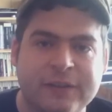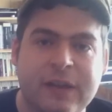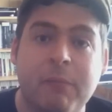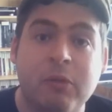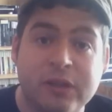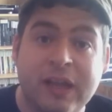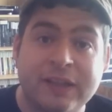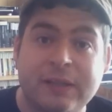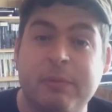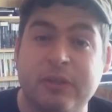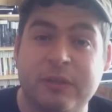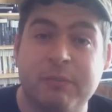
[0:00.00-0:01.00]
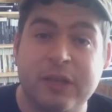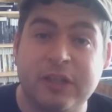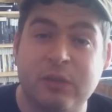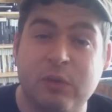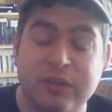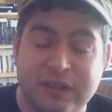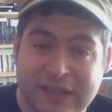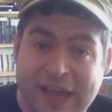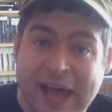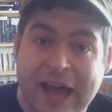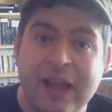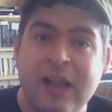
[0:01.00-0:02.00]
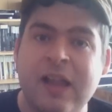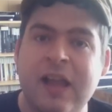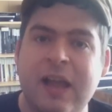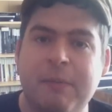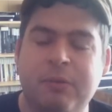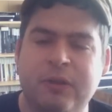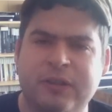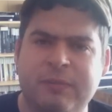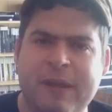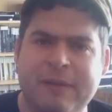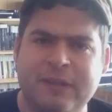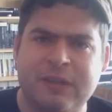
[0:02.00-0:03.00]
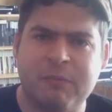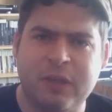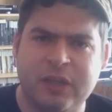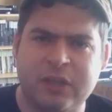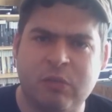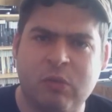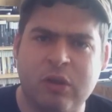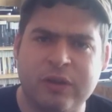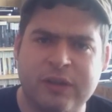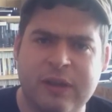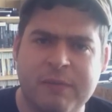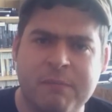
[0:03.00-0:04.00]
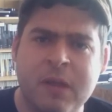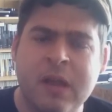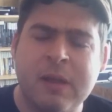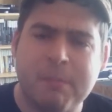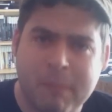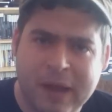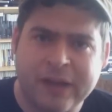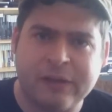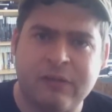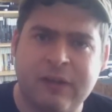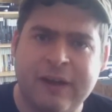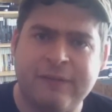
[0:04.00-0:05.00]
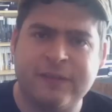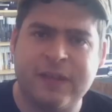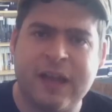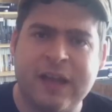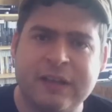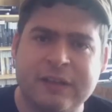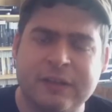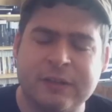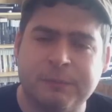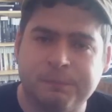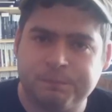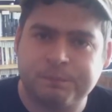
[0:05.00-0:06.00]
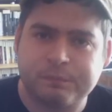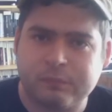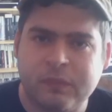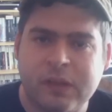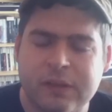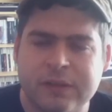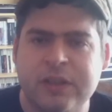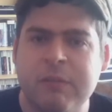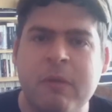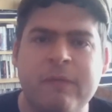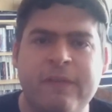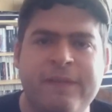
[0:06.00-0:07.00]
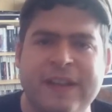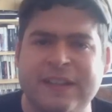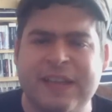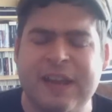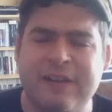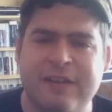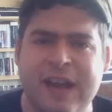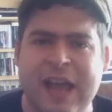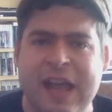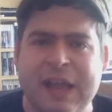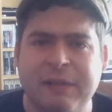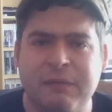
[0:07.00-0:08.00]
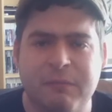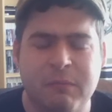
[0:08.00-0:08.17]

So I would like to put some money towards that, and plus maybe some money towards um, Minecraft and some other things here and there,